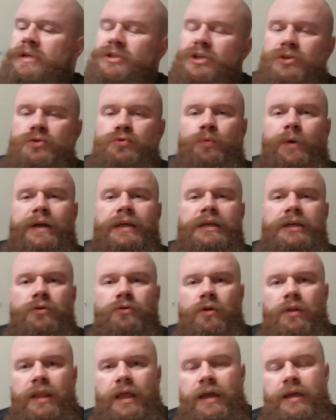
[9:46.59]
The
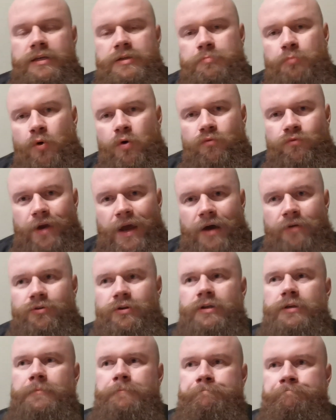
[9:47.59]
20-year-old is more
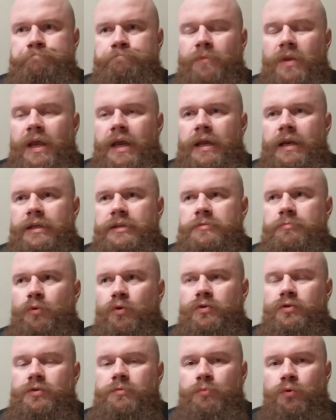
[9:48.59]
rounded and is
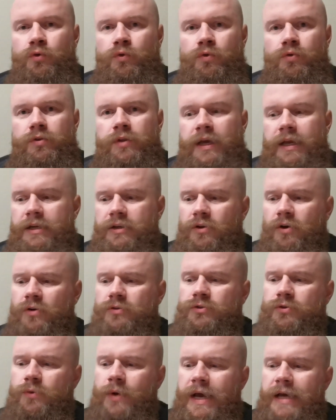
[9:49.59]
more smooth, and it
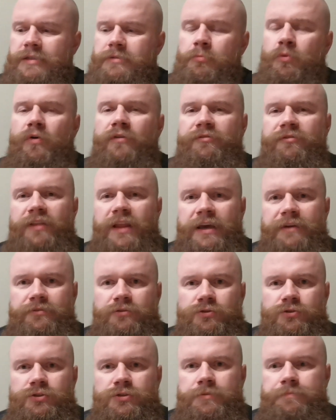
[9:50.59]
also has more
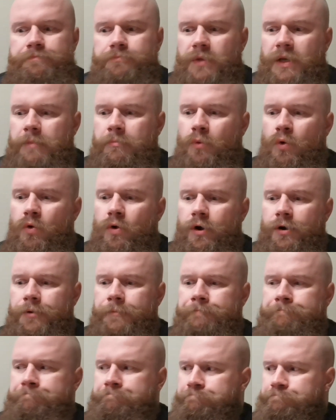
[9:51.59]
flavors and
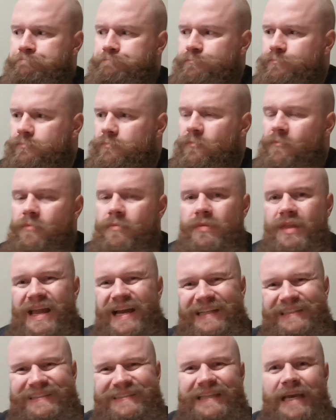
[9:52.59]
more
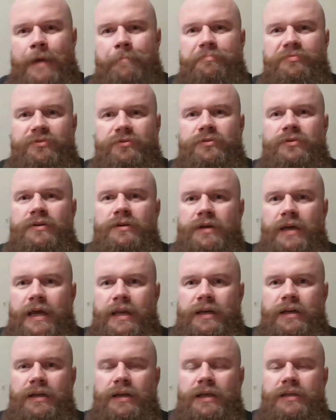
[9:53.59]
depth
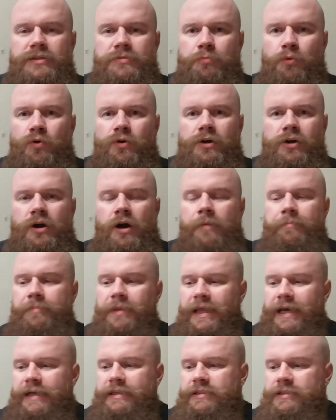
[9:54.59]
and is more
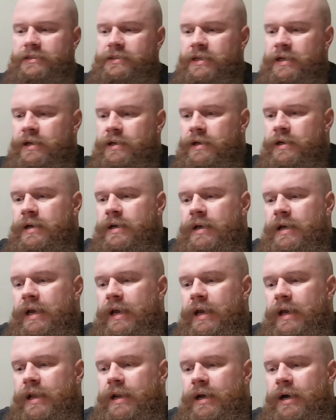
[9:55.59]
complex.
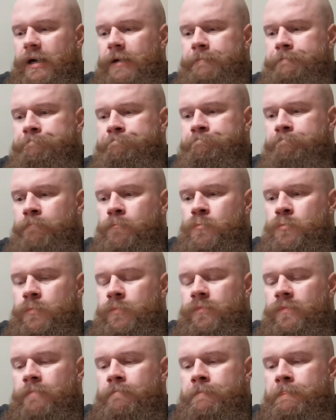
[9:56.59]
And
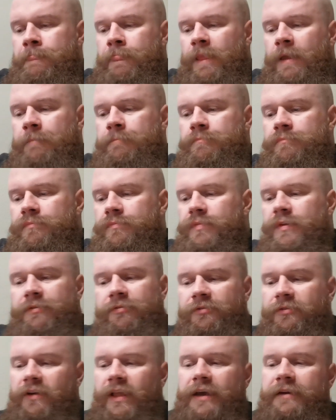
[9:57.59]
the
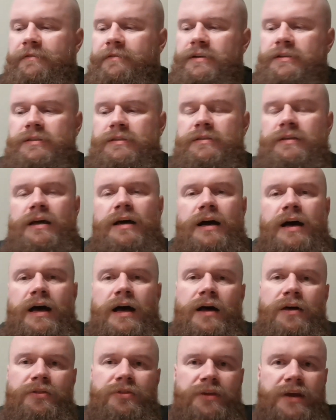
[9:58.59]
flavors
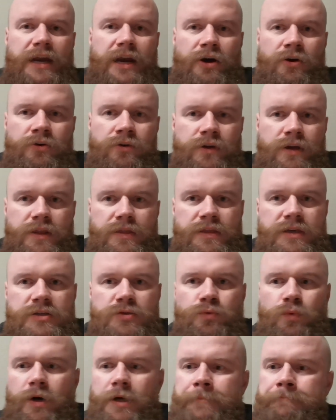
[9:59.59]
are there in
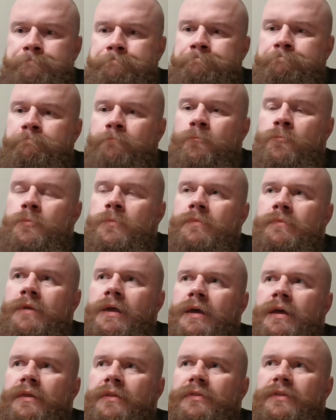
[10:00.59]
this one,
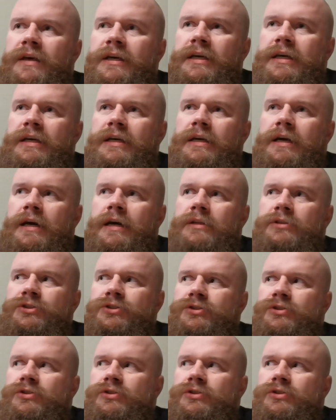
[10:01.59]
they